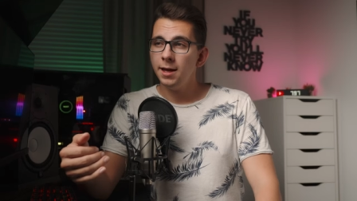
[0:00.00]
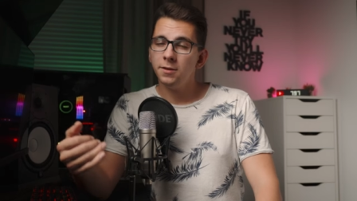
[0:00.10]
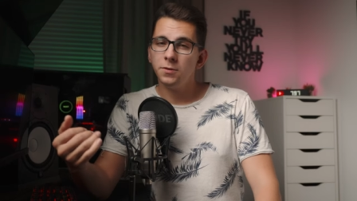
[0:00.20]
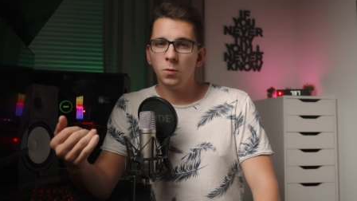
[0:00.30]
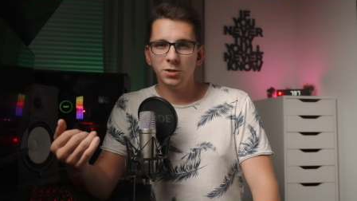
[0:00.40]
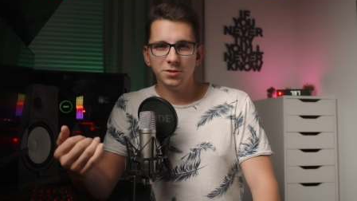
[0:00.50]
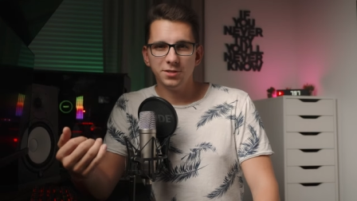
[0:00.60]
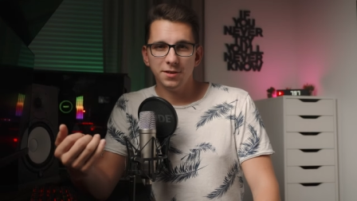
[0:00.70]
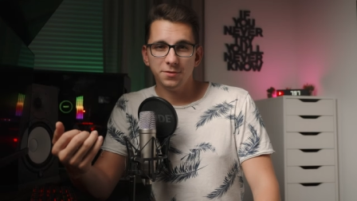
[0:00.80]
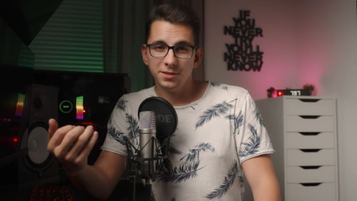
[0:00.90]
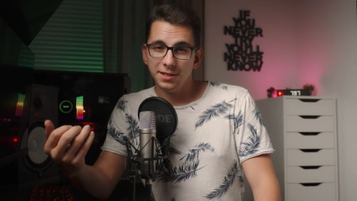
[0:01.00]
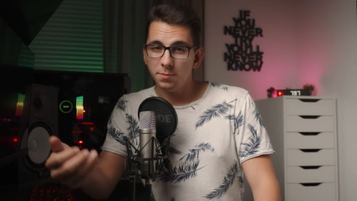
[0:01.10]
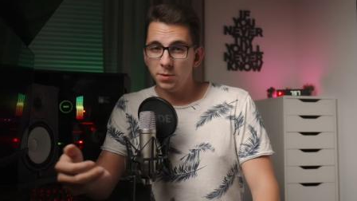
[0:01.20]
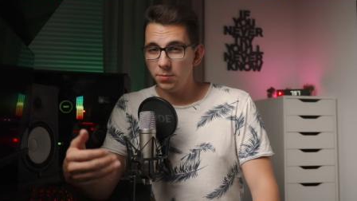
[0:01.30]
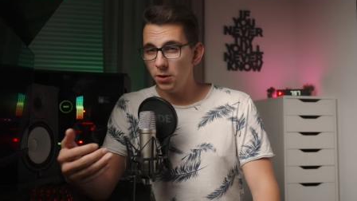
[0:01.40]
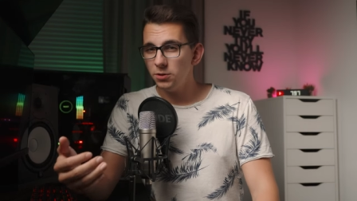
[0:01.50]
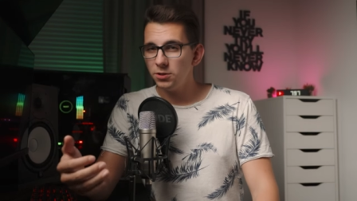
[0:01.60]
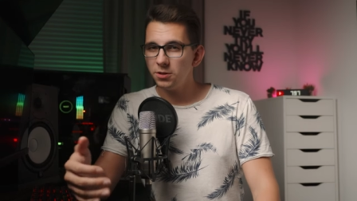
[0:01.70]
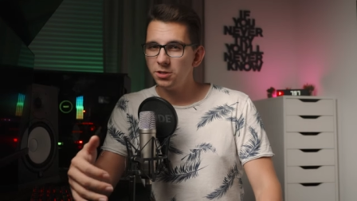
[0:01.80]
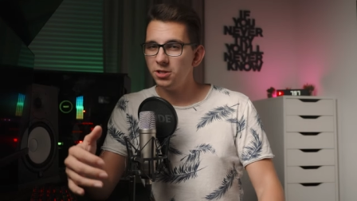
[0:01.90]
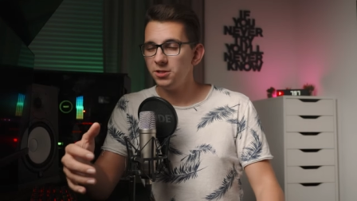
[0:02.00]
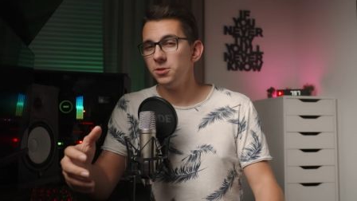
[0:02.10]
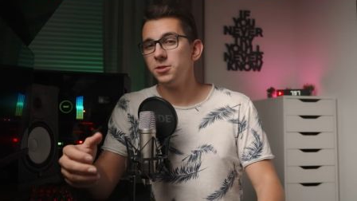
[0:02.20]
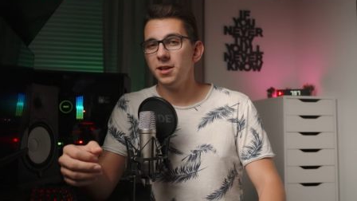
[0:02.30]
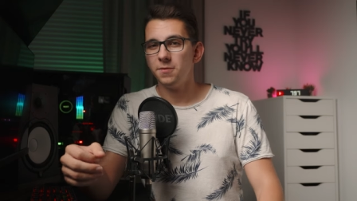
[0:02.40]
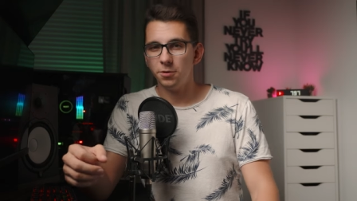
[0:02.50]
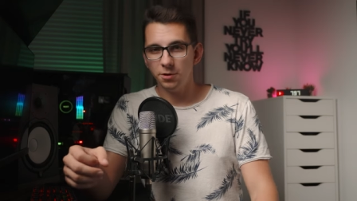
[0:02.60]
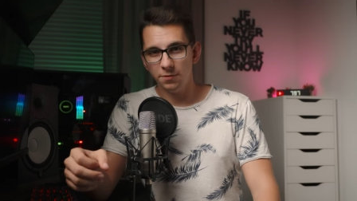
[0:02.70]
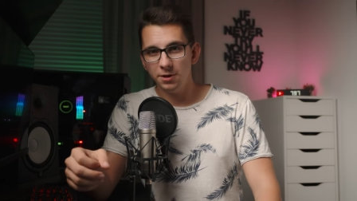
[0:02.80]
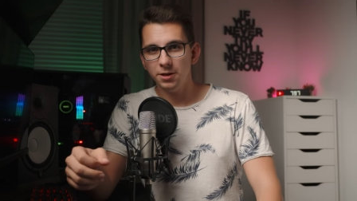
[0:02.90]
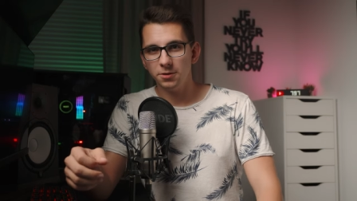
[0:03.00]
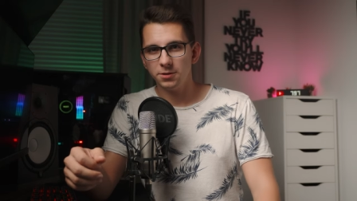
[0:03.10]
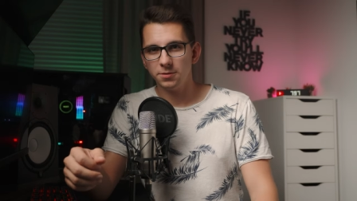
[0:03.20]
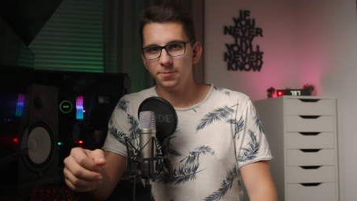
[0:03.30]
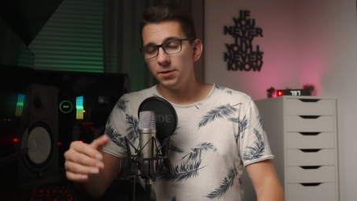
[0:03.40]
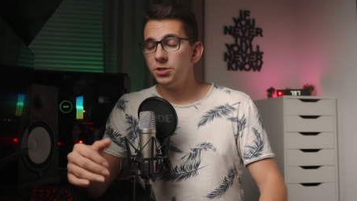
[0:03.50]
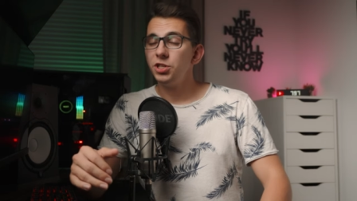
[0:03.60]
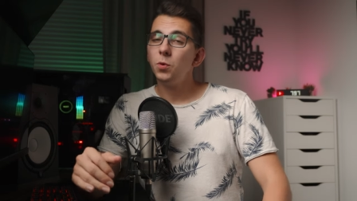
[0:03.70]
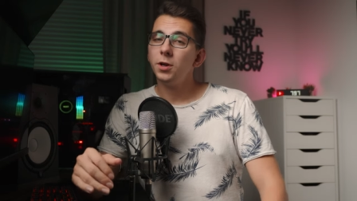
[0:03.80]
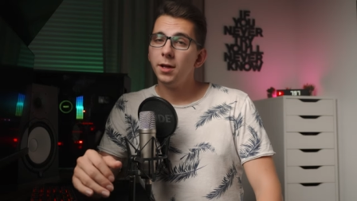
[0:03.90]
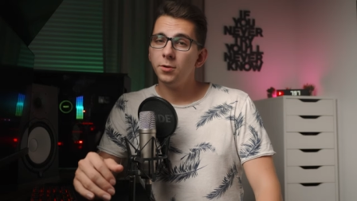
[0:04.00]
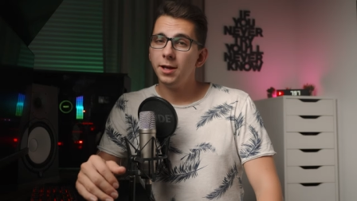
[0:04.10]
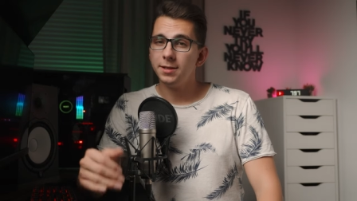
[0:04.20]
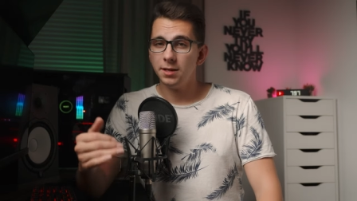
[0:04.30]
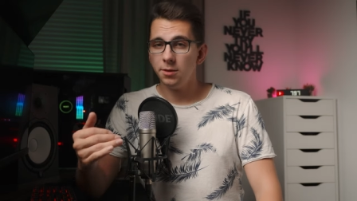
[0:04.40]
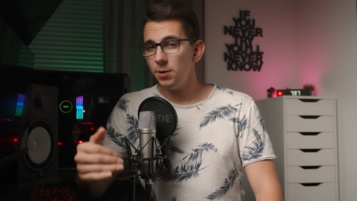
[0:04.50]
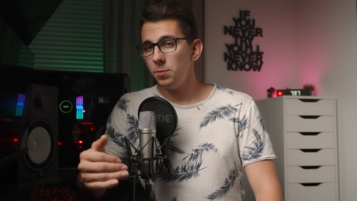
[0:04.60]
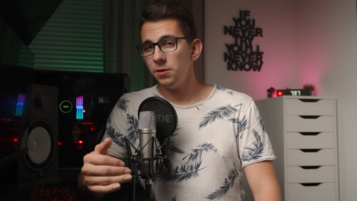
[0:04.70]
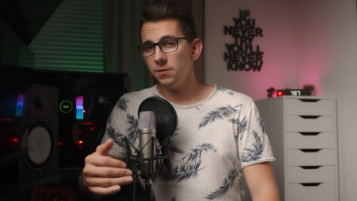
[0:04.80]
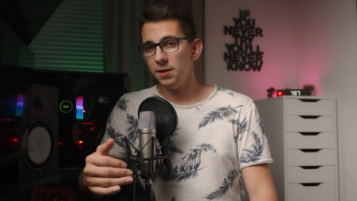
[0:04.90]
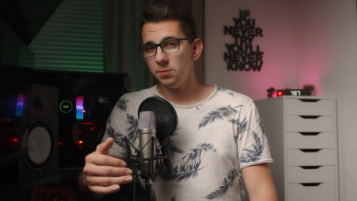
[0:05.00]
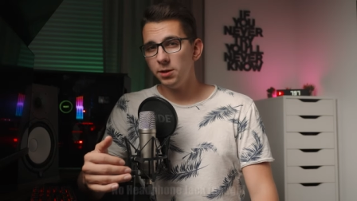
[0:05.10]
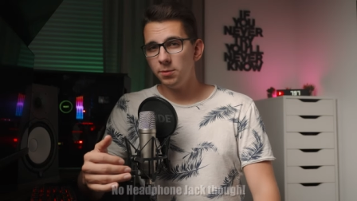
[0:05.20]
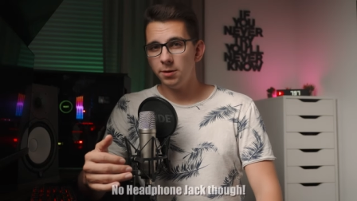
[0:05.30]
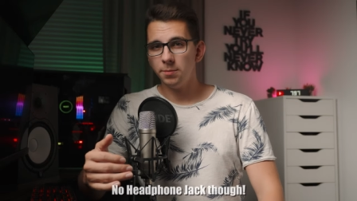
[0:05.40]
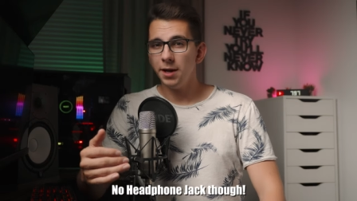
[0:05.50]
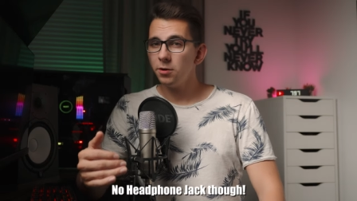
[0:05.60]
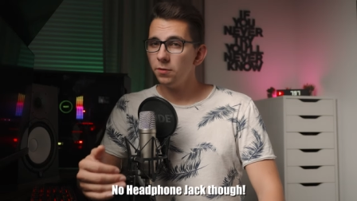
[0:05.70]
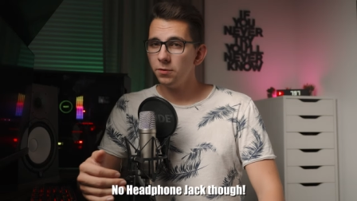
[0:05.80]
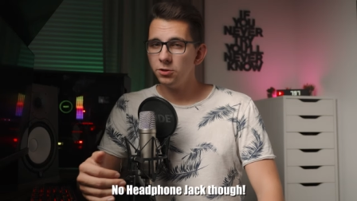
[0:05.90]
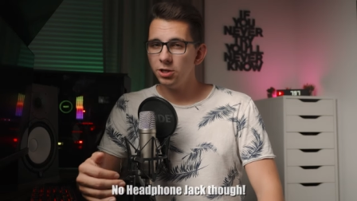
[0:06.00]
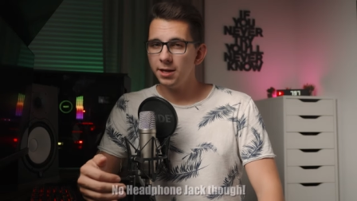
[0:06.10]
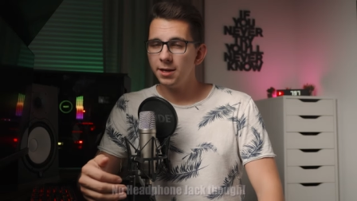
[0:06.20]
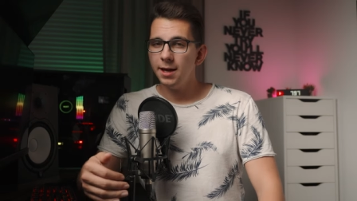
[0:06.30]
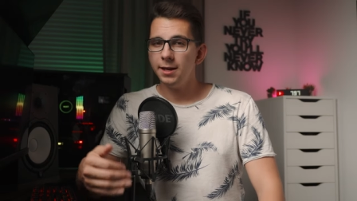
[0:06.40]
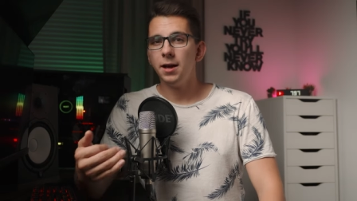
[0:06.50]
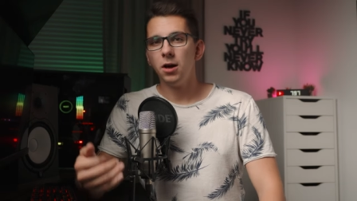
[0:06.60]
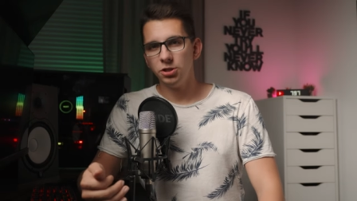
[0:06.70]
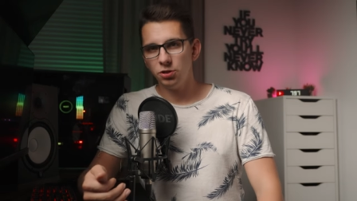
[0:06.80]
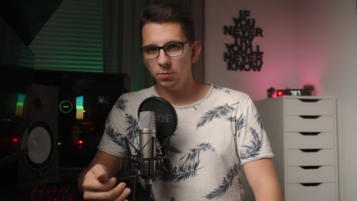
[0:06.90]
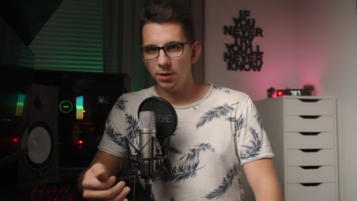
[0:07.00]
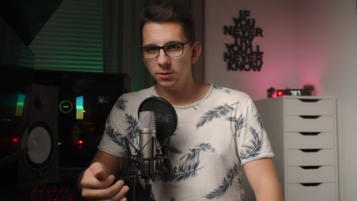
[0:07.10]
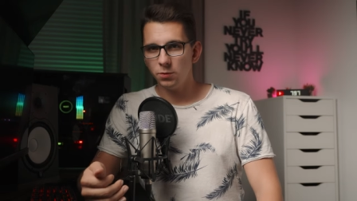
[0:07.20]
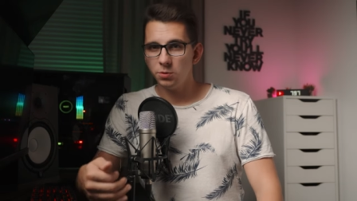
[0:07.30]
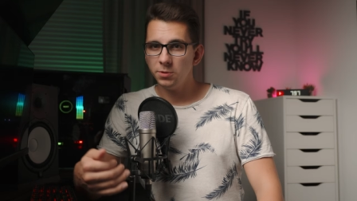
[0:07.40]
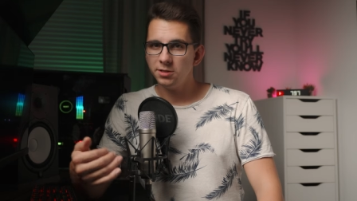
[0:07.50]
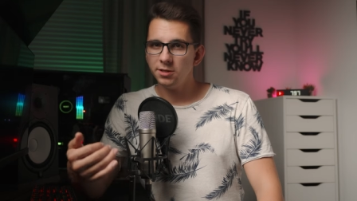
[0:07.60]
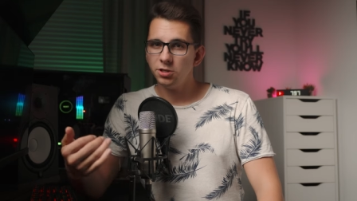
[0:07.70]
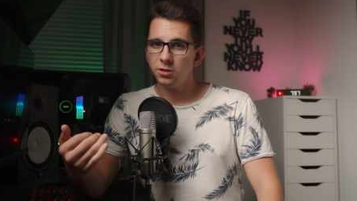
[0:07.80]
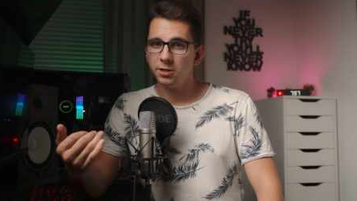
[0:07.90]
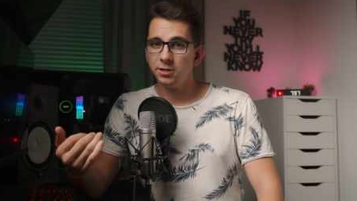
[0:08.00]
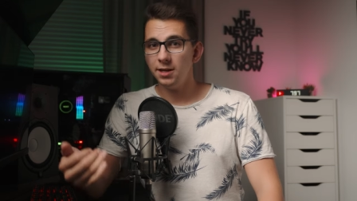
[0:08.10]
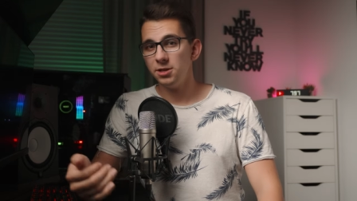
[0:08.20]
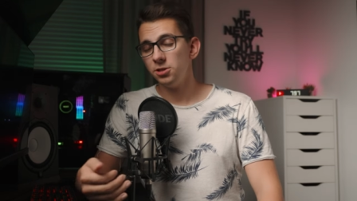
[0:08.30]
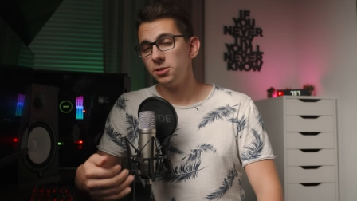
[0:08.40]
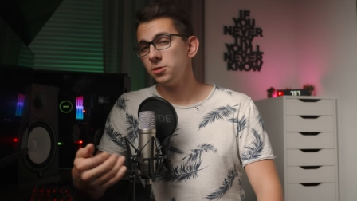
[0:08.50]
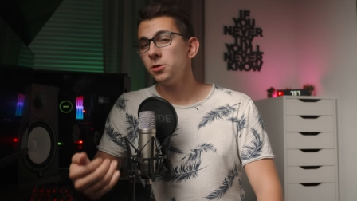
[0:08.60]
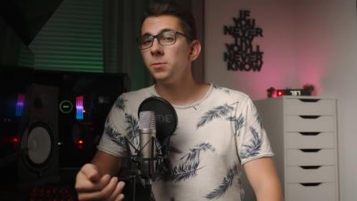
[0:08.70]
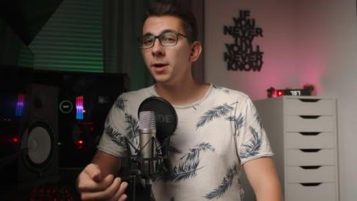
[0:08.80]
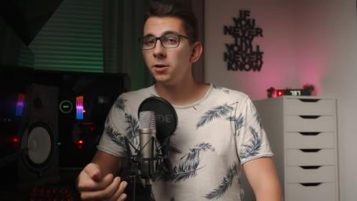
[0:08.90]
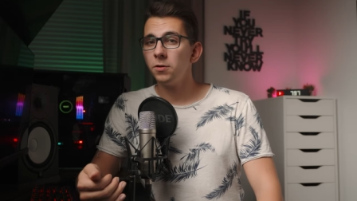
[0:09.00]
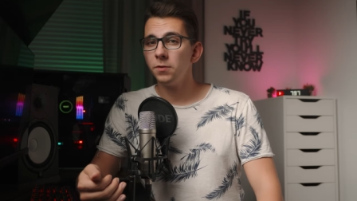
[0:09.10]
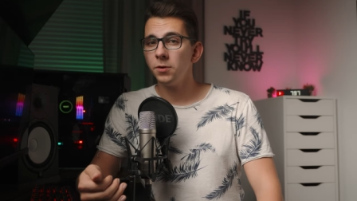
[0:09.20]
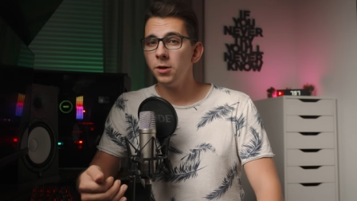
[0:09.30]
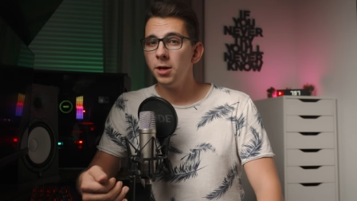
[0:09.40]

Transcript: and if you want to save a step in post, you can just use that for your videos. The G one hundred has a three point five millimeter microphone jack and a hot shoe mount, which means that you can attach an external microphone